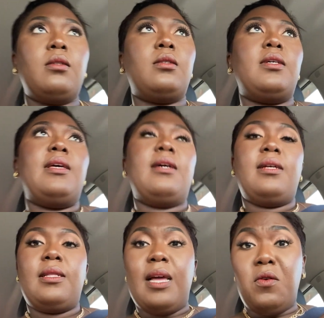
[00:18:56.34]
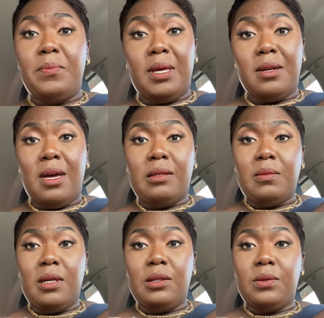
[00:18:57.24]
So yeah, that would be a nice
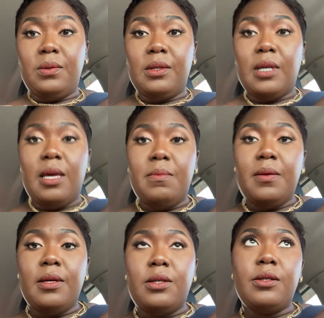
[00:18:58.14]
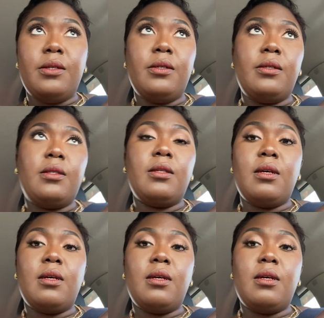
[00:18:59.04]
place too to take pictures.